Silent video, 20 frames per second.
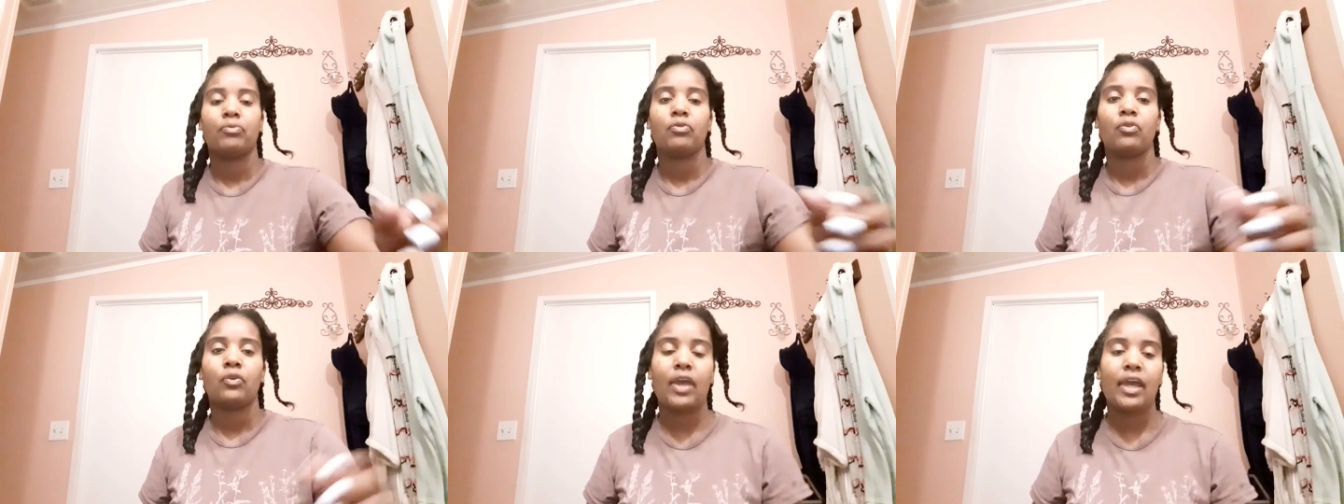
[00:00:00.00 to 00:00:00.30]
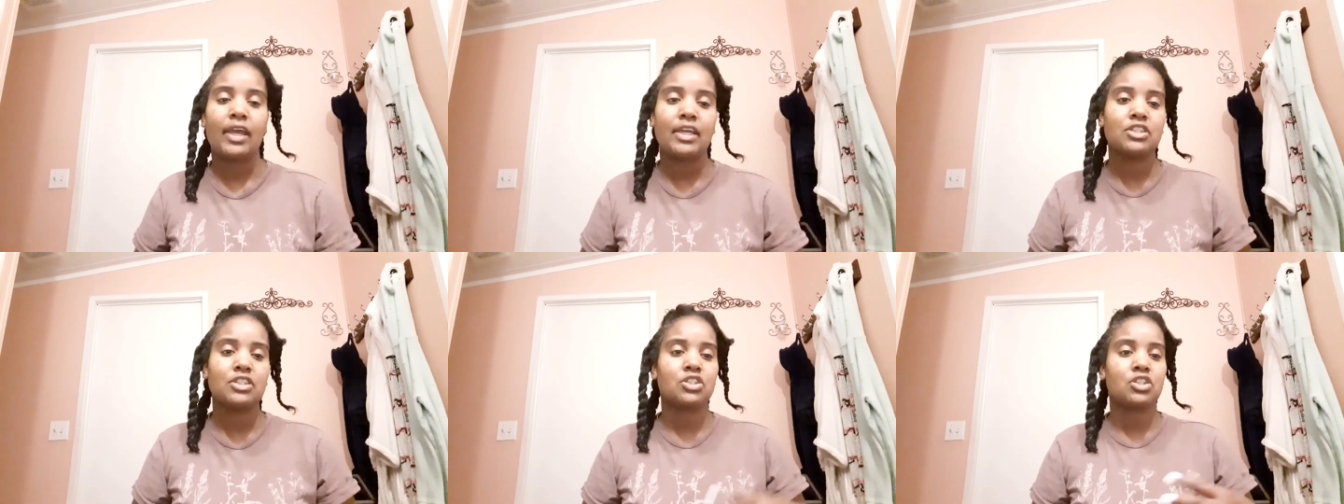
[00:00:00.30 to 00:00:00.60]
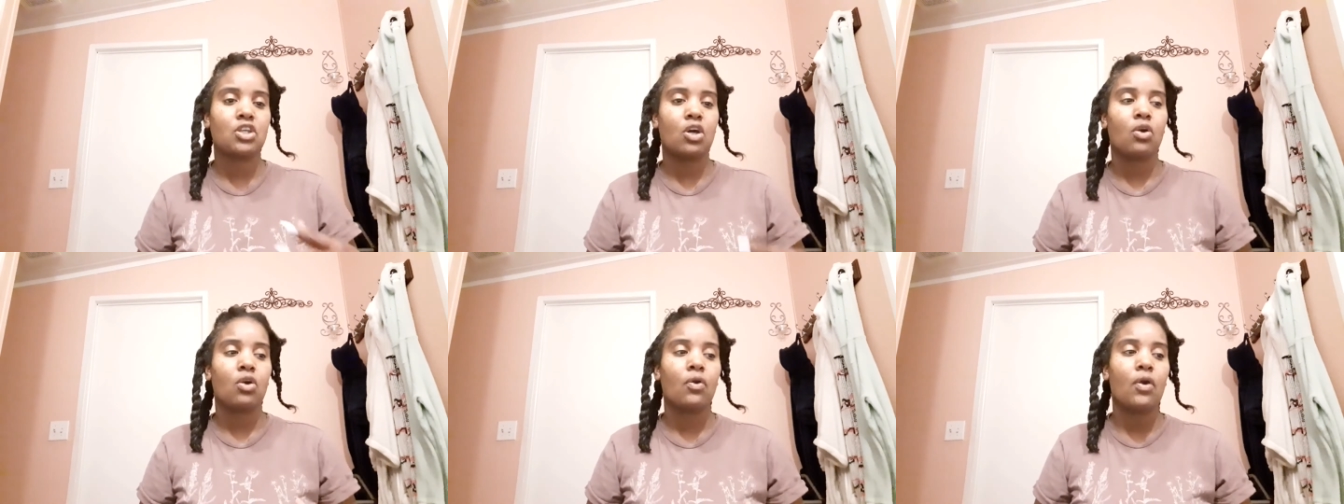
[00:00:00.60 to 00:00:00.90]
Okay,
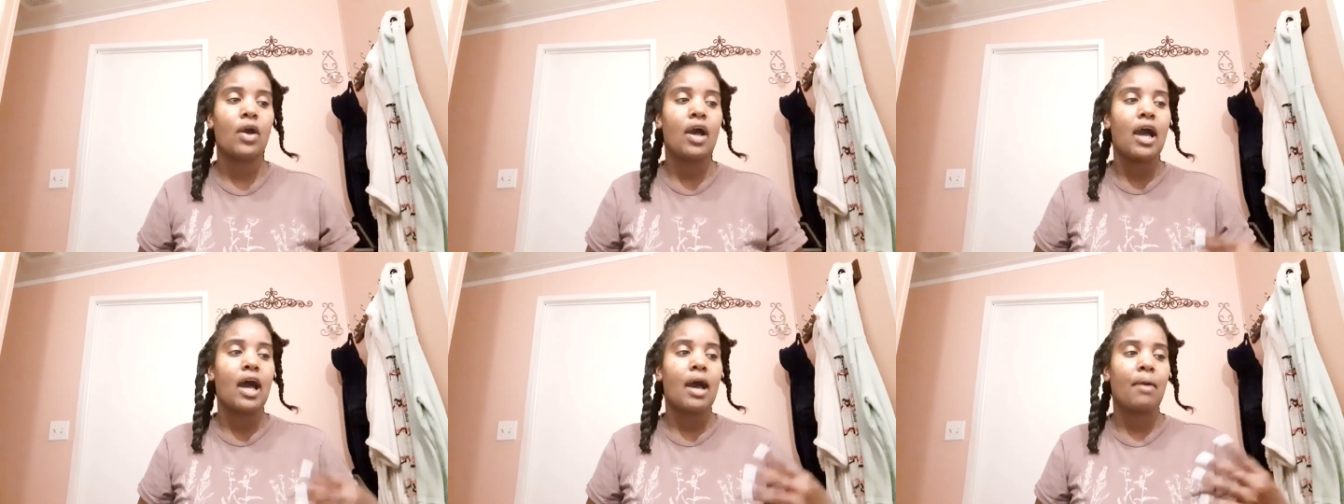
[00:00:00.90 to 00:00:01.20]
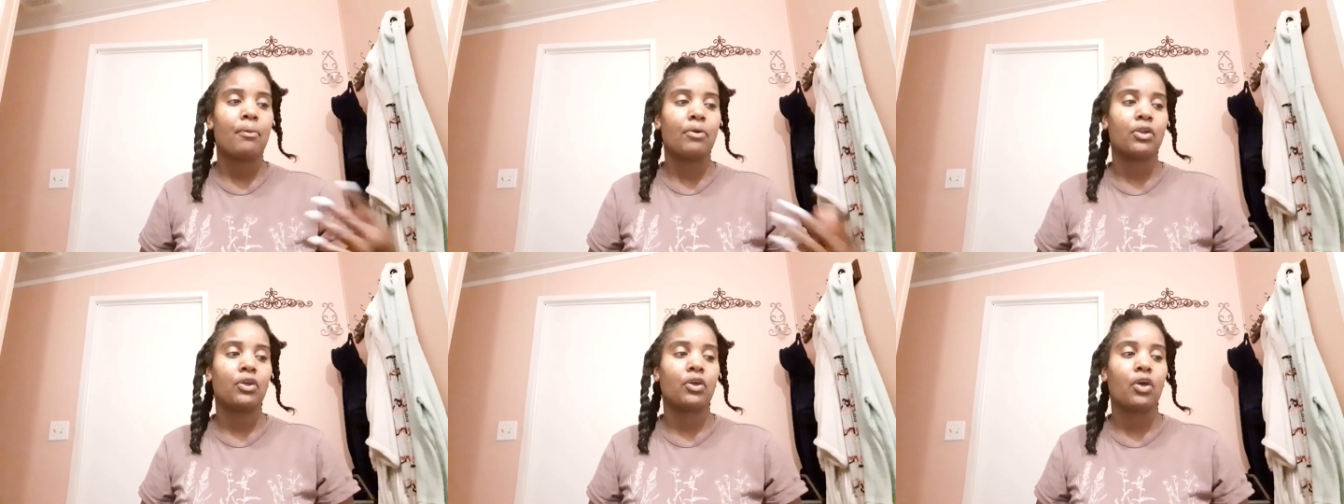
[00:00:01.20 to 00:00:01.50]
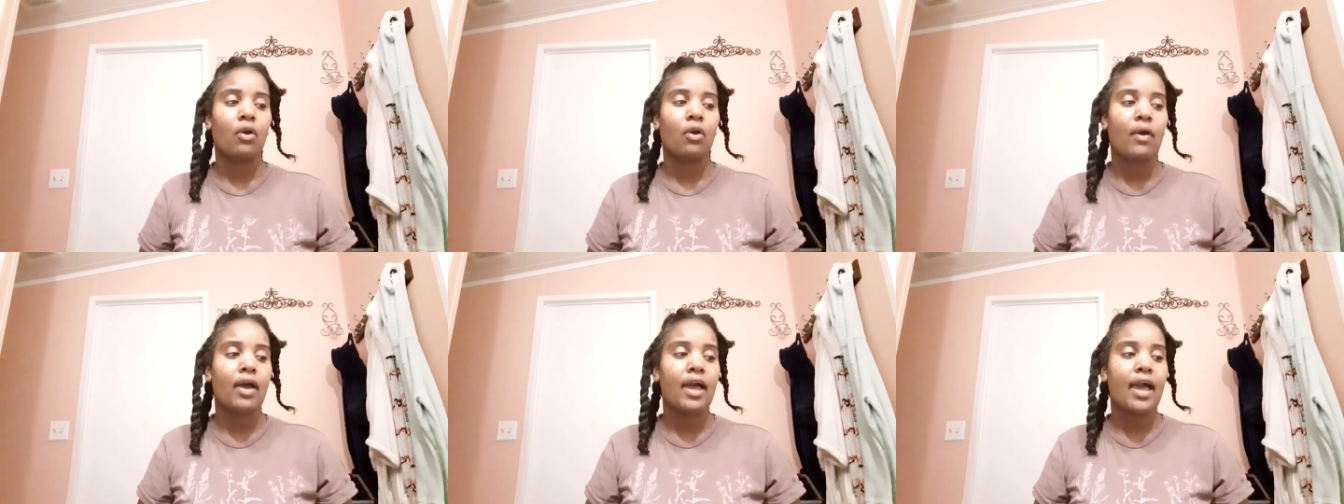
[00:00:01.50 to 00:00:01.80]
so I want to
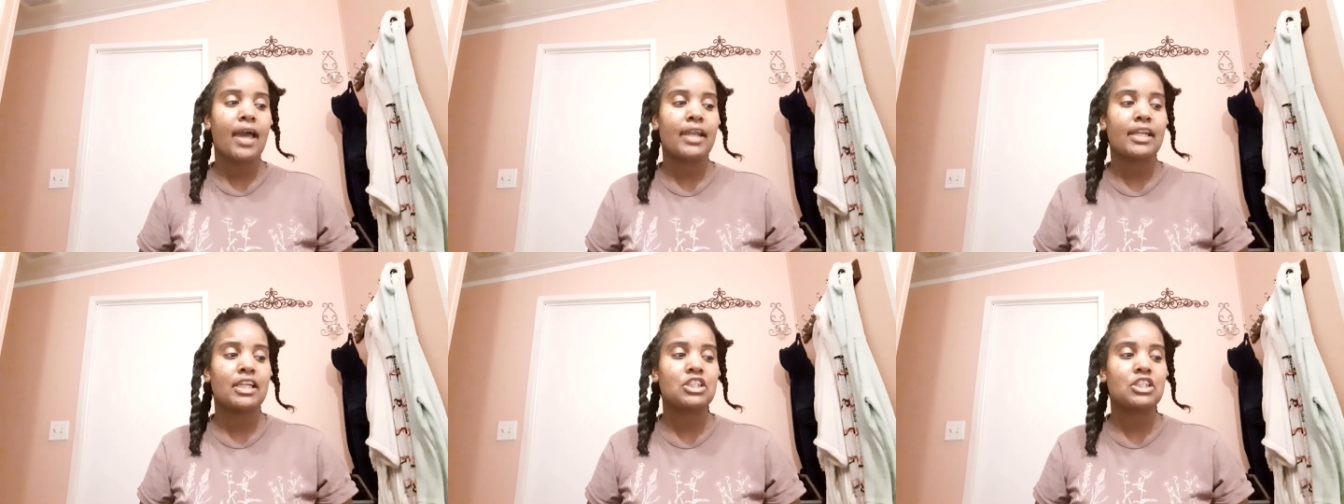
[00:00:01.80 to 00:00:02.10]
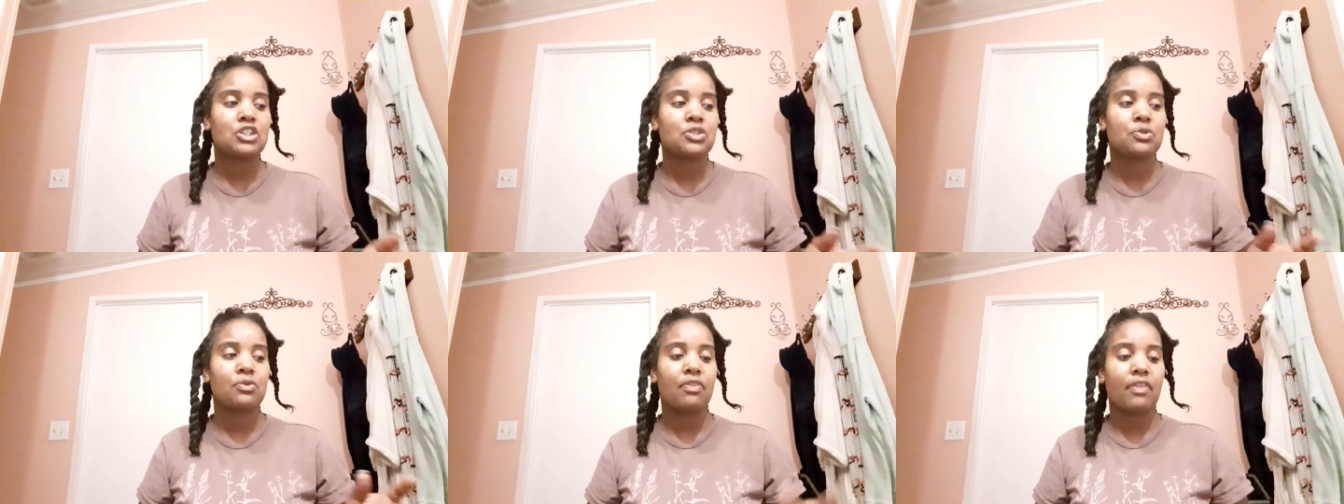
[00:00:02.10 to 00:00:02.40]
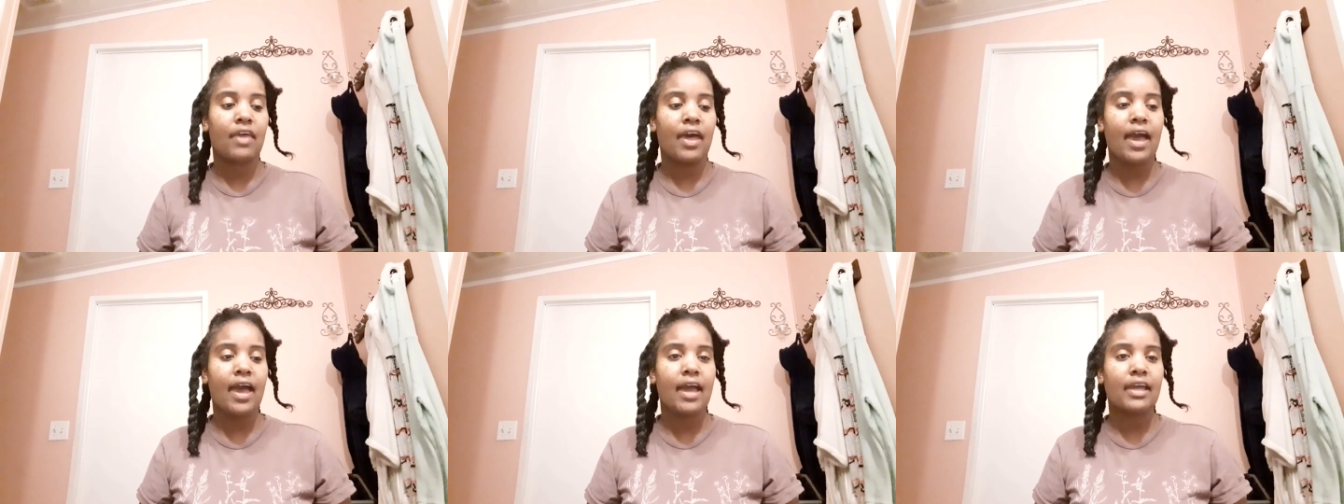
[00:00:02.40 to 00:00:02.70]
go ahead and do
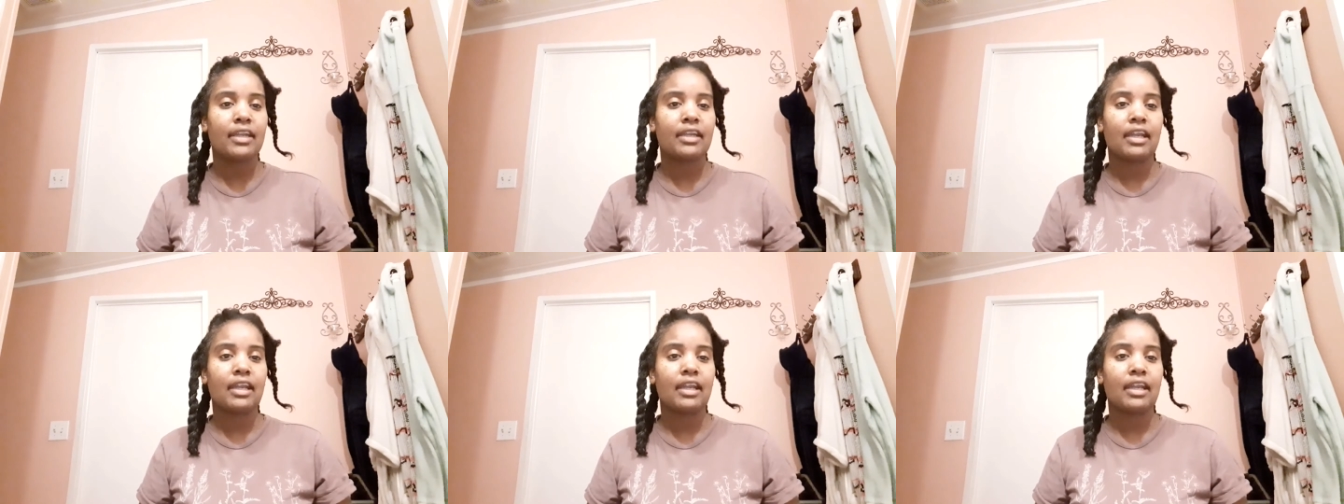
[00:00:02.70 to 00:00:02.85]
that,